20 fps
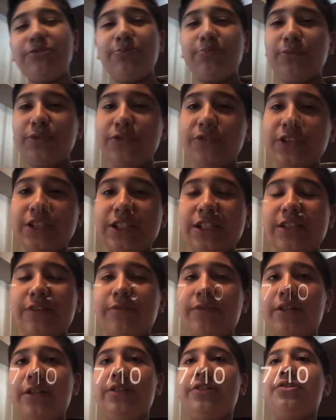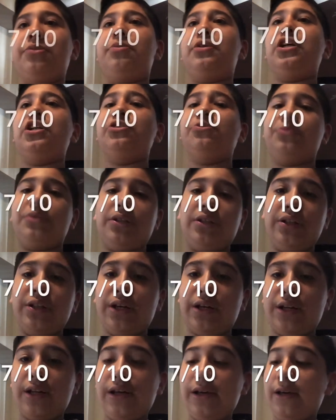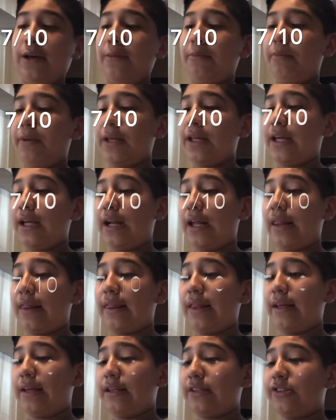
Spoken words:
movie didn't really surprise me a lot, but yet I think it's